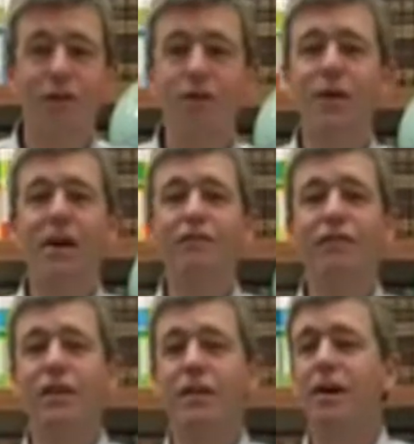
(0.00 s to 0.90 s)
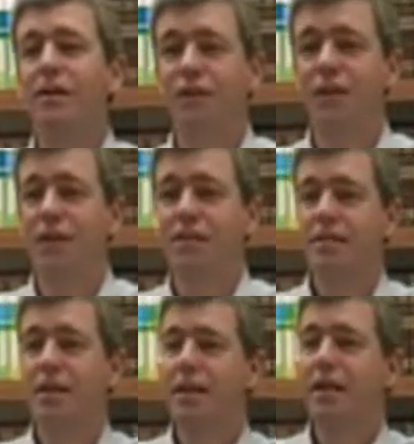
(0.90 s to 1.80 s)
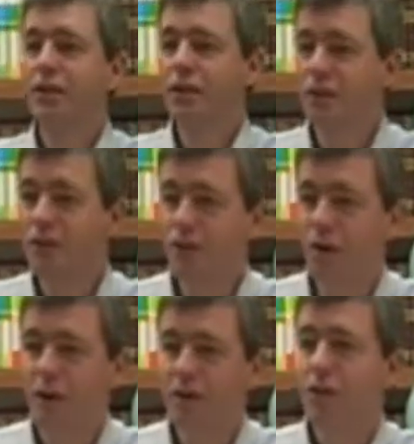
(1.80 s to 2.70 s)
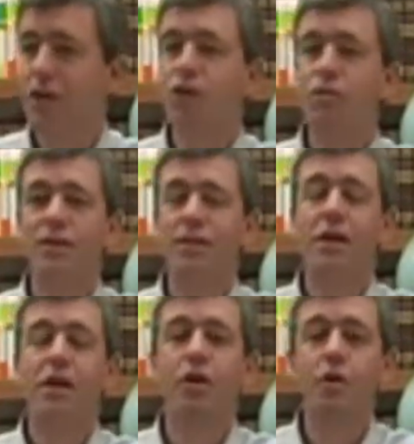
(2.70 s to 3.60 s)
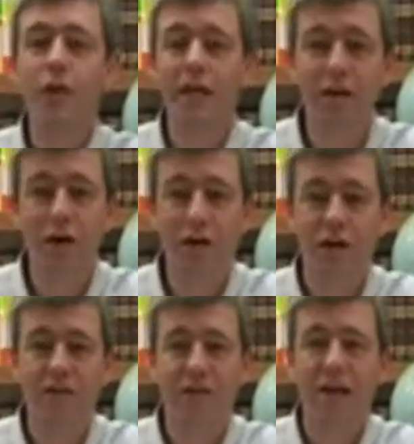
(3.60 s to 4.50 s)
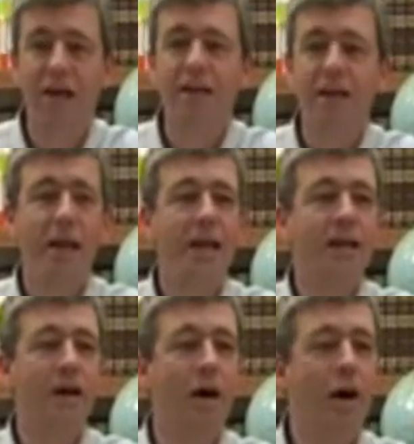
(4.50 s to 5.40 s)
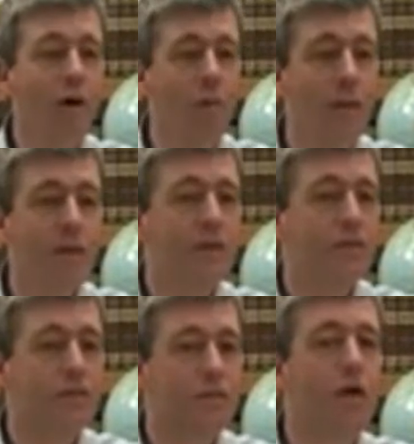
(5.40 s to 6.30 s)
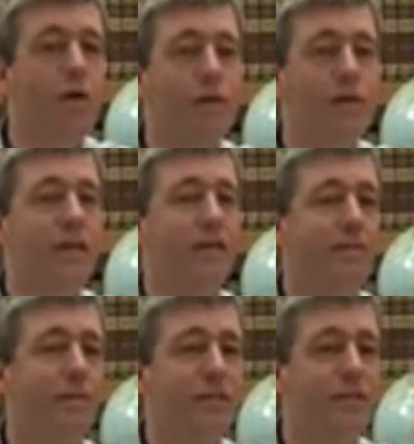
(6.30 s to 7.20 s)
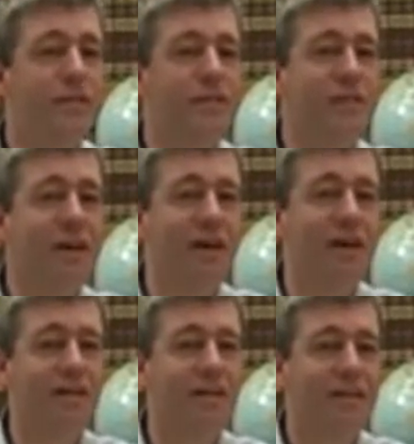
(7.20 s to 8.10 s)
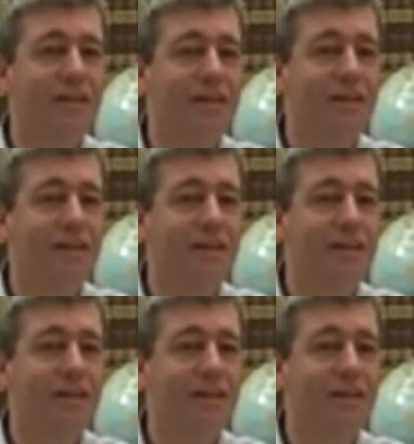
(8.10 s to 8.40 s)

There's no ground for confidence in your good works. You must quit all of that and hope solely in the mercies of God.